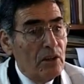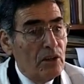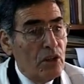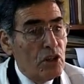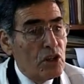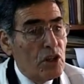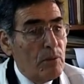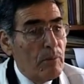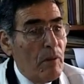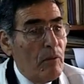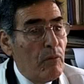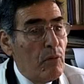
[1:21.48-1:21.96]

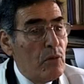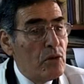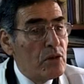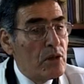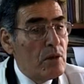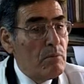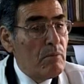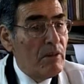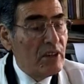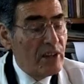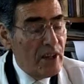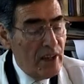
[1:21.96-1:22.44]
When I met
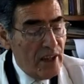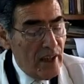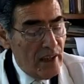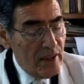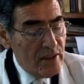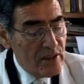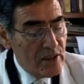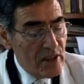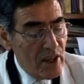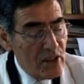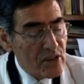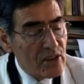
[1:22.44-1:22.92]
the
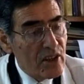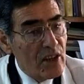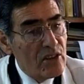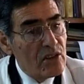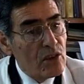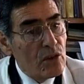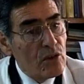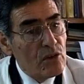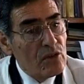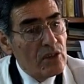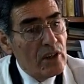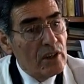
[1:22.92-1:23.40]
Minister of
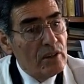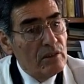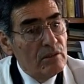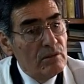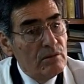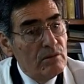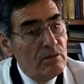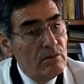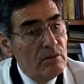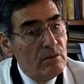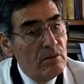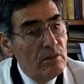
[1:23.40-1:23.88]
Health, I
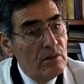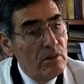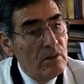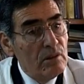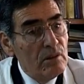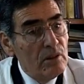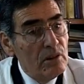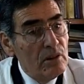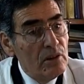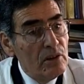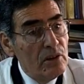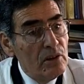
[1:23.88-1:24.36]
suggested
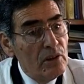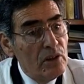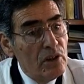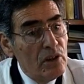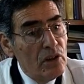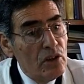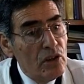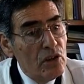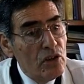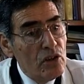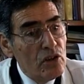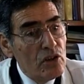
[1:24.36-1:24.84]
him to
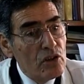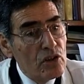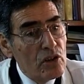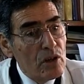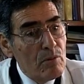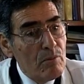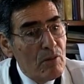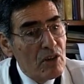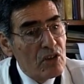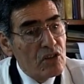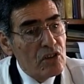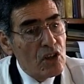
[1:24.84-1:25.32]
bring a
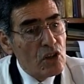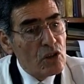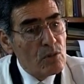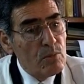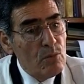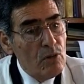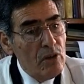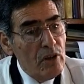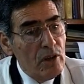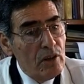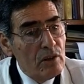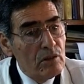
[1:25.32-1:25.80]
scientific
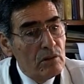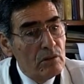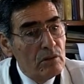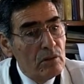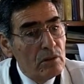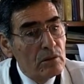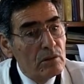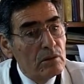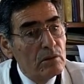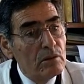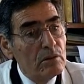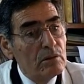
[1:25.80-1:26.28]
commission from
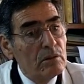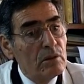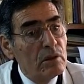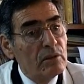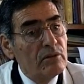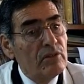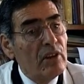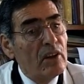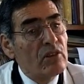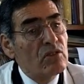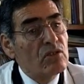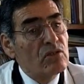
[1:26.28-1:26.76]
abroad,
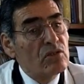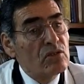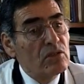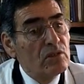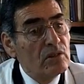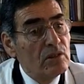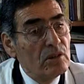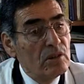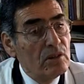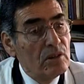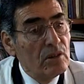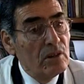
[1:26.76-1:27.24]

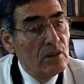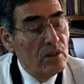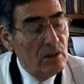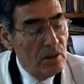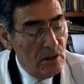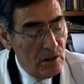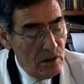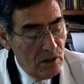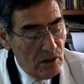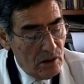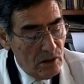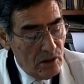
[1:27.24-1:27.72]
since
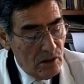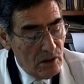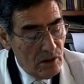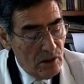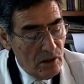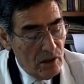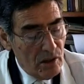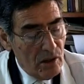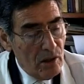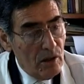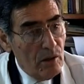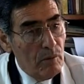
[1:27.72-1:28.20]
he
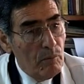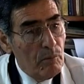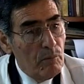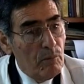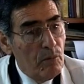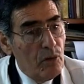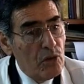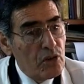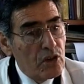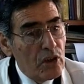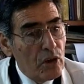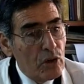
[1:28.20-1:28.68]
restated
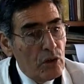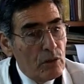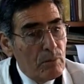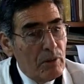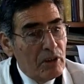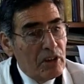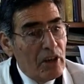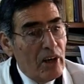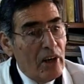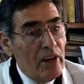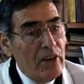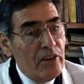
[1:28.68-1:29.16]
that his
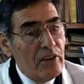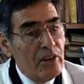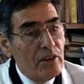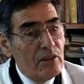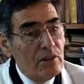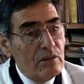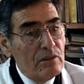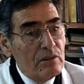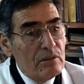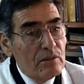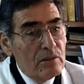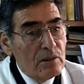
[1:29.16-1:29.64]
commission
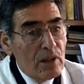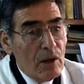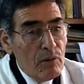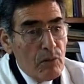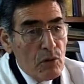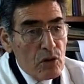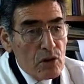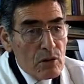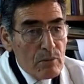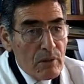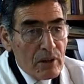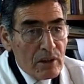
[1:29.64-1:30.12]
failed to
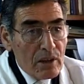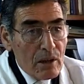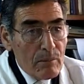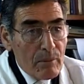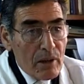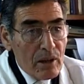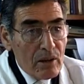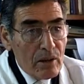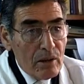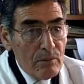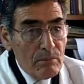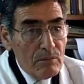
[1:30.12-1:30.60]
examine my
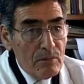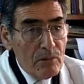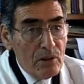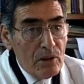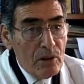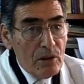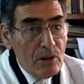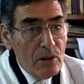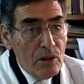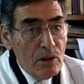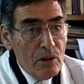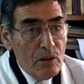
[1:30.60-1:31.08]

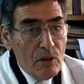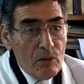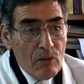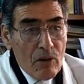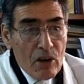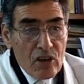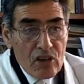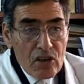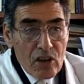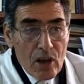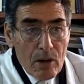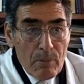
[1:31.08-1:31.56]
project,
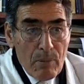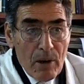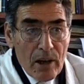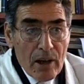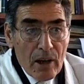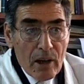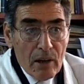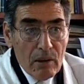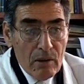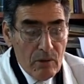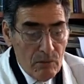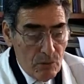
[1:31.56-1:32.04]

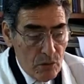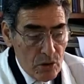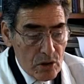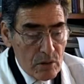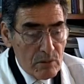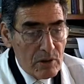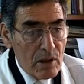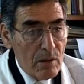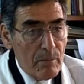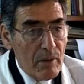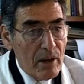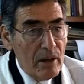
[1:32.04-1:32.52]
although
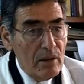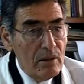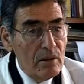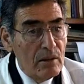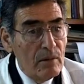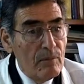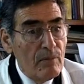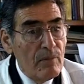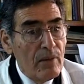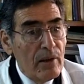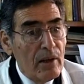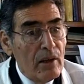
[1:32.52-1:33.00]
I knew
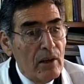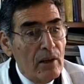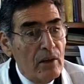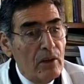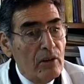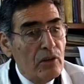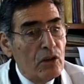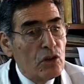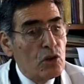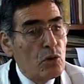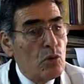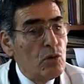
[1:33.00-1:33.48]
that
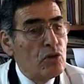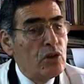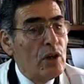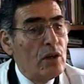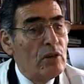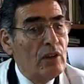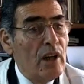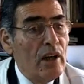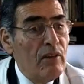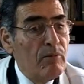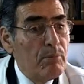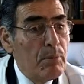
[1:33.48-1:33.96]
this was
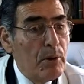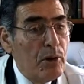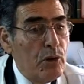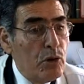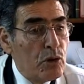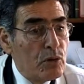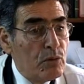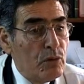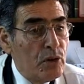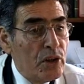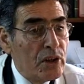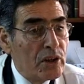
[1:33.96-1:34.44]

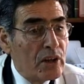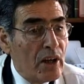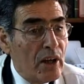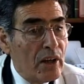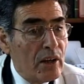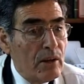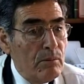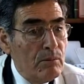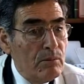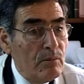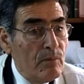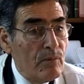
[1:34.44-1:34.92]
totally
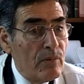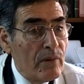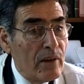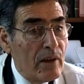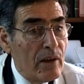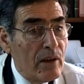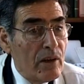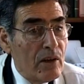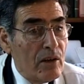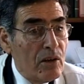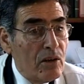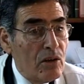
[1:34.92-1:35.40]

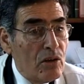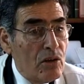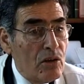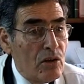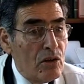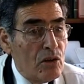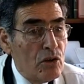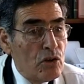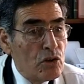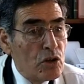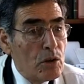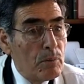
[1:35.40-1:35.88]
prohibited by
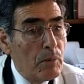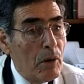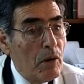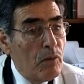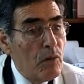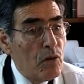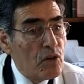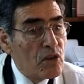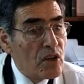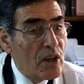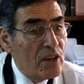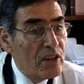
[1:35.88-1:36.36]
the past
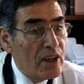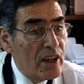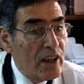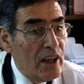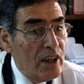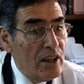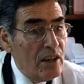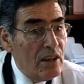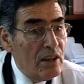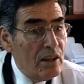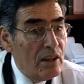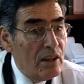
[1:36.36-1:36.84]
regime.